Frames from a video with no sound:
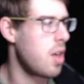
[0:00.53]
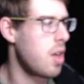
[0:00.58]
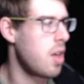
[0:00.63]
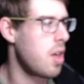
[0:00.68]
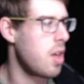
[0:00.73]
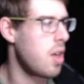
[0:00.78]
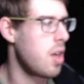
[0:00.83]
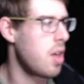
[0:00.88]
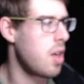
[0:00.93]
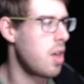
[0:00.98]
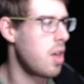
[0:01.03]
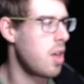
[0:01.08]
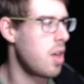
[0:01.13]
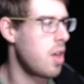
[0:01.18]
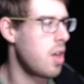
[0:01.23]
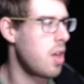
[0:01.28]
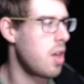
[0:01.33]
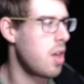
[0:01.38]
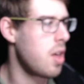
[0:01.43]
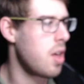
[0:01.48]

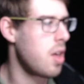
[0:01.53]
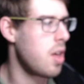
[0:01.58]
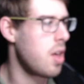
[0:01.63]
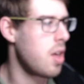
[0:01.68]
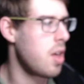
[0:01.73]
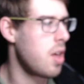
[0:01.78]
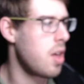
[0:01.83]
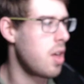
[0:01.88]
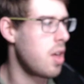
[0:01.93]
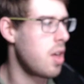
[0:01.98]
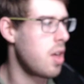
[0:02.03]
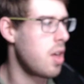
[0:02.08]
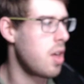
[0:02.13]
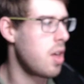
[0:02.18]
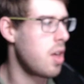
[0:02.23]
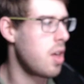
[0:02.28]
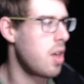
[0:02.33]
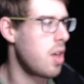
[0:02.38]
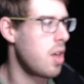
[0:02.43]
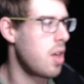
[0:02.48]
Okay,
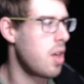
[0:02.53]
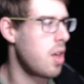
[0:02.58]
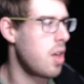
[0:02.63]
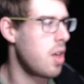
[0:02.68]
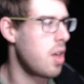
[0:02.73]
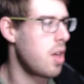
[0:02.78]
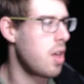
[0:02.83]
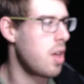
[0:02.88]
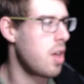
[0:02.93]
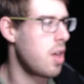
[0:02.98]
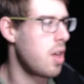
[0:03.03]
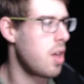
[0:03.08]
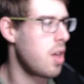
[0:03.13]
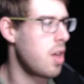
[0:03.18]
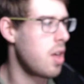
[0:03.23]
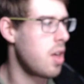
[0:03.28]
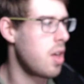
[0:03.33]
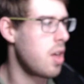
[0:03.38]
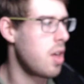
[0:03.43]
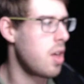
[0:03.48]
let us do
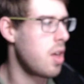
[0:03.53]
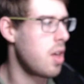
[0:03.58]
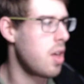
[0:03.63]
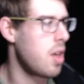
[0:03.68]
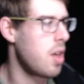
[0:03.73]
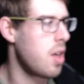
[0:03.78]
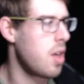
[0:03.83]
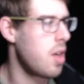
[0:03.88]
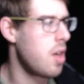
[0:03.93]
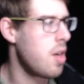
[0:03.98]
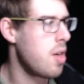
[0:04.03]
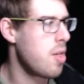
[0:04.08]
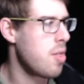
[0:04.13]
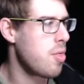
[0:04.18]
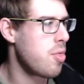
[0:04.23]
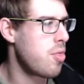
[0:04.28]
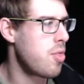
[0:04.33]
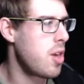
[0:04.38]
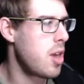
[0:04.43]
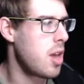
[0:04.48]
this
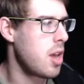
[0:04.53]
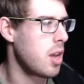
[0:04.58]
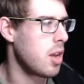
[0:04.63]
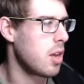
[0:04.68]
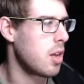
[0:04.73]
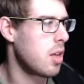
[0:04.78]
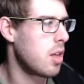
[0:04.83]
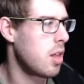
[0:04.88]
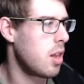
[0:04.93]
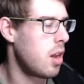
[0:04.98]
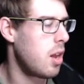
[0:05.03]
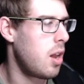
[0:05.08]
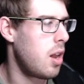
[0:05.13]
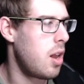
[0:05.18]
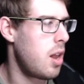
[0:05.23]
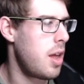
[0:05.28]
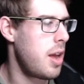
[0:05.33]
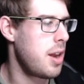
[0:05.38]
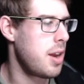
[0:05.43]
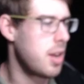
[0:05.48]
thing.
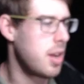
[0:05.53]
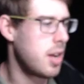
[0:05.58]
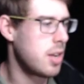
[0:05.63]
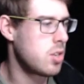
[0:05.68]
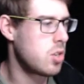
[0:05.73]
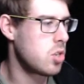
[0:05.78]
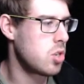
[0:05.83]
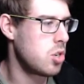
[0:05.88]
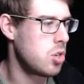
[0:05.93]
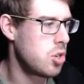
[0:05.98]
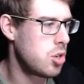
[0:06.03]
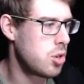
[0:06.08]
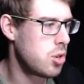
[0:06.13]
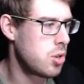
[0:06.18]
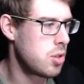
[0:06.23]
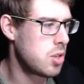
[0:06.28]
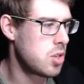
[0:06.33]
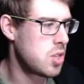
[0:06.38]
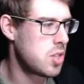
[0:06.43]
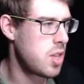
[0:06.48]
Let us
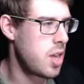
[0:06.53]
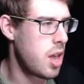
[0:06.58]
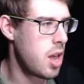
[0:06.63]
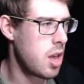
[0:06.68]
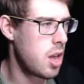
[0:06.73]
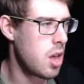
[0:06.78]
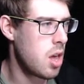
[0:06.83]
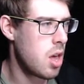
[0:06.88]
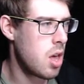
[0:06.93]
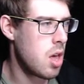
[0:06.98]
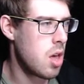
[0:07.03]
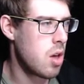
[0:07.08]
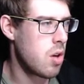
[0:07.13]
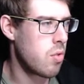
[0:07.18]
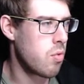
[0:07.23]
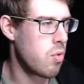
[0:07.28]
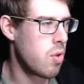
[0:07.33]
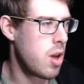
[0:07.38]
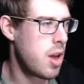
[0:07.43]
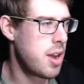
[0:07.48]
do this thing
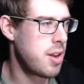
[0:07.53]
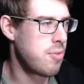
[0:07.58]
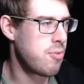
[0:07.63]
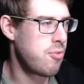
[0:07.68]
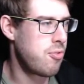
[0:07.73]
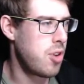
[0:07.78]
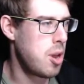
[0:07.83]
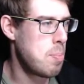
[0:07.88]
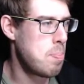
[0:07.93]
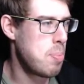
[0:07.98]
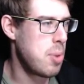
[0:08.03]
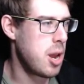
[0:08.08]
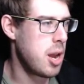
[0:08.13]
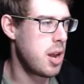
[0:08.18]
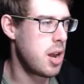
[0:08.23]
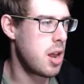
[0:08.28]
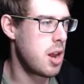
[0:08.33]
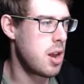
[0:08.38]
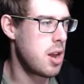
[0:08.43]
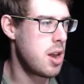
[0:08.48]
right
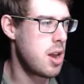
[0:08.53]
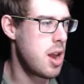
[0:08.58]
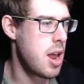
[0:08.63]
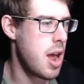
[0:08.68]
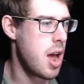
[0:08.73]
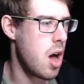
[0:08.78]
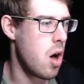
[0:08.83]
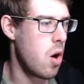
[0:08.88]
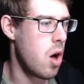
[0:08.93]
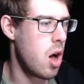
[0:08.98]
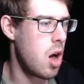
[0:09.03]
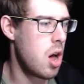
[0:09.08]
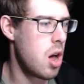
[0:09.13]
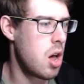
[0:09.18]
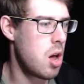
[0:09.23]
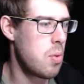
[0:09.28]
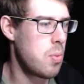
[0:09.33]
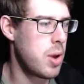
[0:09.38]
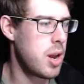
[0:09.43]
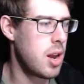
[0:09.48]
flipping now.
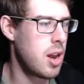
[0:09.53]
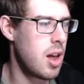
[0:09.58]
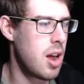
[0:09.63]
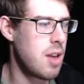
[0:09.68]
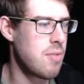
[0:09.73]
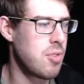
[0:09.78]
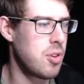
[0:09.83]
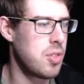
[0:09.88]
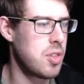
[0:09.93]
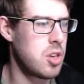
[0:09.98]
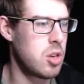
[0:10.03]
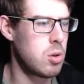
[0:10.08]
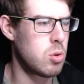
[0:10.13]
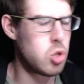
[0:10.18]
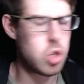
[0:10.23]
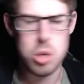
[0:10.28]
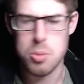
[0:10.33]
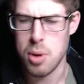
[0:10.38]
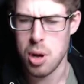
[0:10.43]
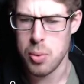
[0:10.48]
Are we live on the
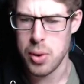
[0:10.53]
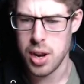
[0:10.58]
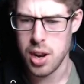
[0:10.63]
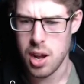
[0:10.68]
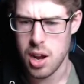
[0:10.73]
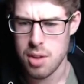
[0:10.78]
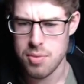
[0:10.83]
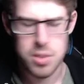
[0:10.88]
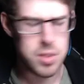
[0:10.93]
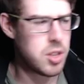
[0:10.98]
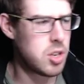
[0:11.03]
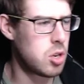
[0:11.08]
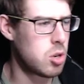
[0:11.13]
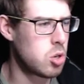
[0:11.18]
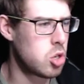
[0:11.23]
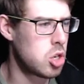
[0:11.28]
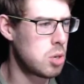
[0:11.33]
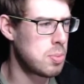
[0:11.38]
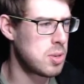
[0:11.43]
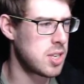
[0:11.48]
YouTube? Are we live on the
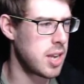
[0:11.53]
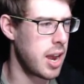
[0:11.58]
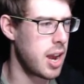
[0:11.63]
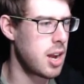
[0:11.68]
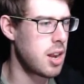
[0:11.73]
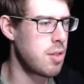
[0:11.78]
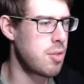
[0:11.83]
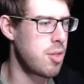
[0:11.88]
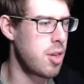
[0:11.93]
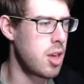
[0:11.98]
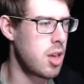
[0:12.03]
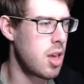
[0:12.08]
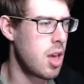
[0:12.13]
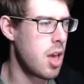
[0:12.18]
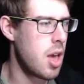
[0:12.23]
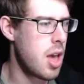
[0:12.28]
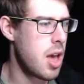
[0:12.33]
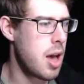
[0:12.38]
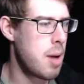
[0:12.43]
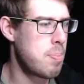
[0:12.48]
YouTube? Is anything
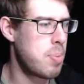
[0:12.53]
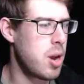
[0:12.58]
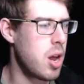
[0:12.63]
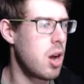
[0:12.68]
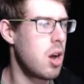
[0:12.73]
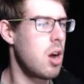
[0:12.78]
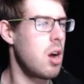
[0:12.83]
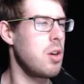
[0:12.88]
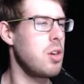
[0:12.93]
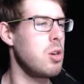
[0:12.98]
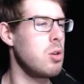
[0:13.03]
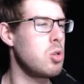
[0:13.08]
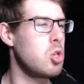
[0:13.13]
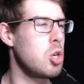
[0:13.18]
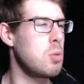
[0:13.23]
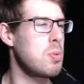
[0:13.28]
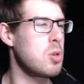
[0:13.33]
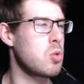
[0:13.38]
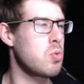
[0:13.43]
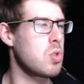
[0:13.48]
happening? Oh,
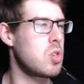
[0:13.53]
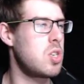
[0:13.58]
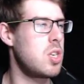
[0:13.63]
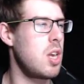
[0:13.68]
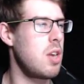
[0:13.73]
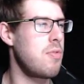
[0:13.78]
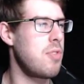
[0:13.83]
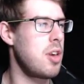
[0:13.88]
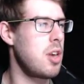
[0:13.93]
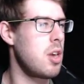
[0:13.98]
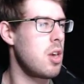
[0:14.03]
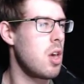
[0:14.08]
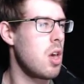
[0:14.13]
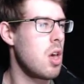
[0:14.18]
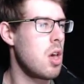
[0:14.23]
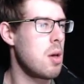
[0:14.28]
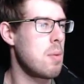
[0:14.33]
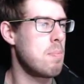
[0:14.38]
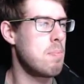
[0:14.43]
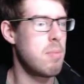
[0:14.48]
YouTube is receiving
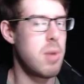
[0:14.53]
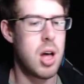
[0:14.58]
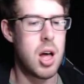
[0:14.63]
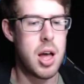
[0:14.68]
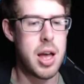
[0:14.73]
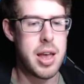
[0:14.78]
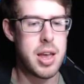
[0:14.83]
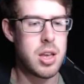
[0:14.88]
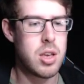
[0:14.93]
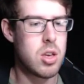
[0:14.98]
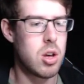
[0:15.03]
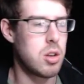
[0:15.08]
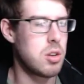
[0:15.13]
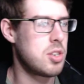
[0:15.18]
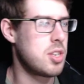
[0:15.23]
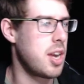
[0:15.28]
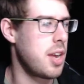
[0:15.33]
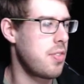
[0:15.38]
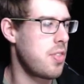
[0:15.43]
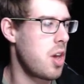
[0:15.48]
my
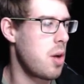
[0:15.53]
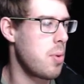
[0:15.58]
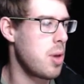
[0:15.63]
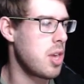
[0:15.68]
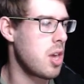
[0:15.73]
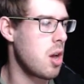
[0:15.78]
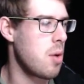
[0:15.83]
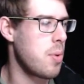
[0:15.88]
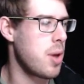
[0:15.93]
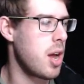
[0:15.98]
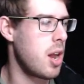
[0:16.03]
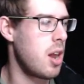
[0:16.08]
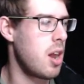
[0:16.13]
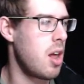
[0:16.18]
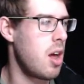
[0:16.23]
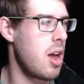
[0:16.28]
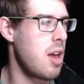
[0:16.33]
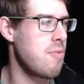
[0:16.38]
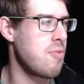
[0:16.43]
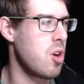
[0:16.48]
content. There we go. We are
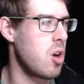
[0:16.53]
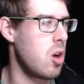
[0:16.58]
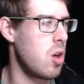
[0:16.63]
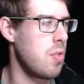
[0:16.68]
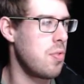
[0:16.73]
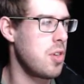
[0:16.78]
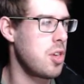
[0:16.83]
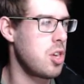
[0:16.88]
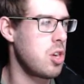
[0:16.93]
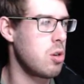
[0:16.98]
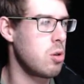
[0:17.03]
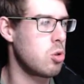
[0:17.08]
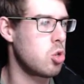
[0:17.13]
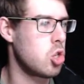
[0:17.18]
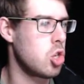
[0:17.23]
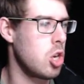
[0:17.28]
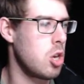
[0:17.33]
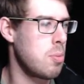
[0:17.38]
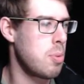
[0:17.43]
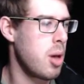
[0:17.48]
live on the
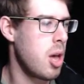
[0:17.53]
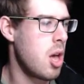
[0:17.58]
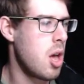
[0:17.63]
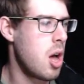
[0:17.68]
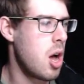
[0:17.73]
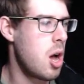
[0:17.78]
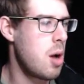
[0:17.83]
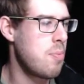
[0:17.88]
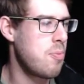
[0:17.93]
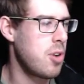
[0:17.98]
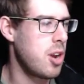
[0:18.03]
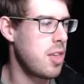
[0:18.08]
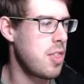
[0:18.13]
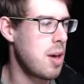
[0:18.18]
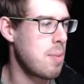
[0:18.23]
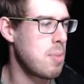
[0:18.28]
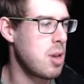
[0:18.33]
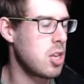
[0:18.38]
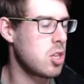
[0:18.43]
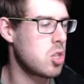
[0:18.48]
YouTube. Hopefully
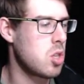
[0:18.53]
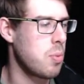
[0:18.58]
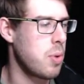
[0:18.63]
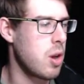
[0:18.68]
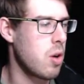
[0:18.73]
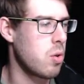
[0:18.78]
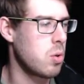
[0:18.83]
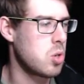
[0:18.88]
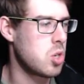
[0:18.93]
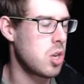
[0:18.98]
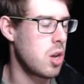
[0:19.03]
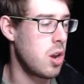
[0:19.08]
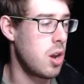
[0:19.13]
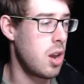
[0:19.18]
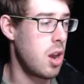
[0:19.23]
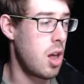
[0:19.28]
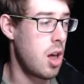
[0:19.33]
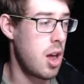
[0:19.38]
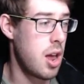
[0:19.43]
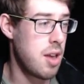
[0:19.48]
that means that we are also
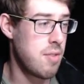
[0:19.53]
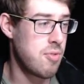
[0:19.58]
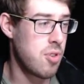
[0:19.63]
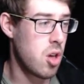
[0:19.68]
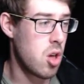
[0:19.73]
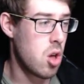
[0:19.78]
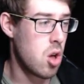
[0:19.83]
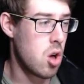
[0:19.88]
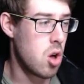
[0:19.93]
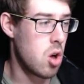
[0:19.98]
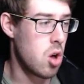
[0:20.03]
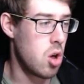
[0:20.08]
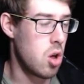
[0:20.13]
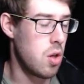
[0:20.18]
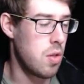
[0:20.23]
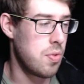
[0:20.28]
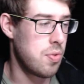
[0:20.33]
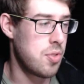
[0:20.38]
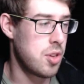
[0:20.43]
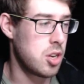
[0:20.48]
live
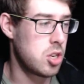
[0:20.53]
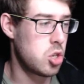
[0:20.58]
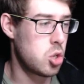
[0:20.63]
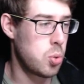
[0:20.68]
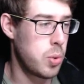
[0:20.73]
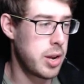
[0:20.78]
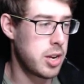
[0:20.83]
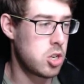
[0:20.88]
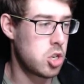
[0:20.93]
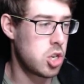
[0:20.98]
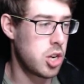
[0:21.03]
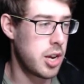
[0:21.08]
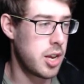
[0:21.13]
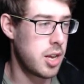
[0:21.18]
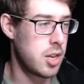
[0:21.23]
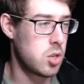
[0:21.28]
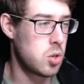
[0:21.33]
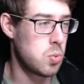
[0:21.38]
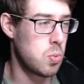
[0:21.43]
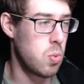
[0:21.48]
on the Twitch
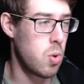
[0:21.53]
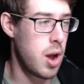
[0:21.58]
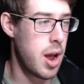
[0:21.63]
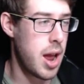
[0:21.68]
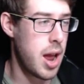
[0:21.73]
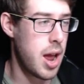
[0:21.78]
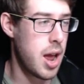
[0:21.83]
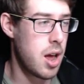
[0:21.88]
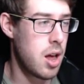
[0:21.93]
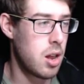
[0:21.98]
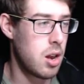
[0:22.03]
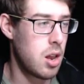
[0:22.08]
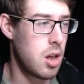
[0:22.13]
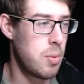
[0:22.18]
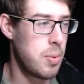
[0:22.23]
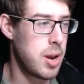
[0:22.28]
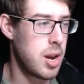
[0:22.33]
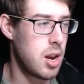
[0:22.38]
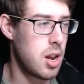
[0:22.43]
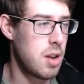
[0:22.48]
as well.
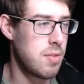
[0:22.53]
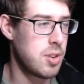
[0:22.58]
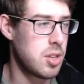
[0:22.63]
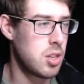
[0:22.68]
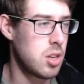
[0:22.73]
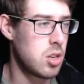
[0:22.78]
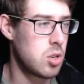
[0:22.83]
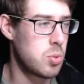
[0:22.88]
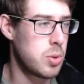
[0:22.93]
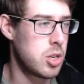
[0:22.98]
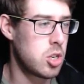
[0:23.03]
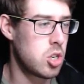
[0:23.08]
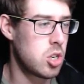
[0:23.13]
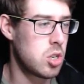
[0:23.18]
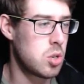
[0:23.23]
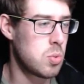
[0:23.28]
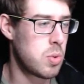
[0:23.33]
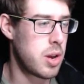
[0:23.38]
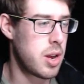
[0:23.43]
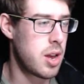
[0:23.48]
Are we live on the Twitch
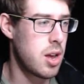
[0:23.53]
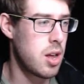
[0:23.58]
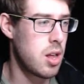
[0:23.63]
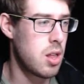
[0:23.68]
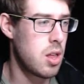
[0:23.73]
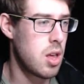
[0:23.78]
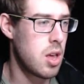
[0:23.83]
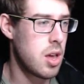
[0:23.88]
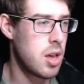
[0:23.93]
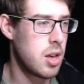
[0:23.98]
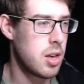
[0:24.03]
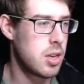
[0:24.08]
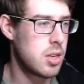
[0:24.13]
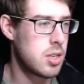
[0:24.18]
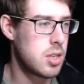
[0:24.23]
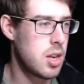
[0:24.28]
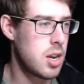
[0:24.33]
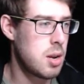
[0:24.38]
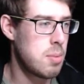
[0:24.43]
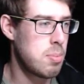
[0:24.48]
as well?
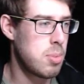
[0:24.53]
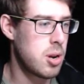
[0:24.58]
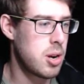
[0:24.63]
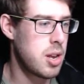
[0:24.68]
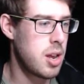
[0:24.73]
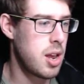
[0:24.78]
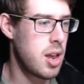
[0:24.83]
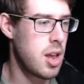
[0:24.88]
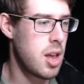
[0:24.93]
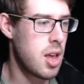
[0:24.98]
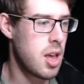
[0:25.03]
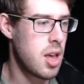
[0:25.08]
Is anybody...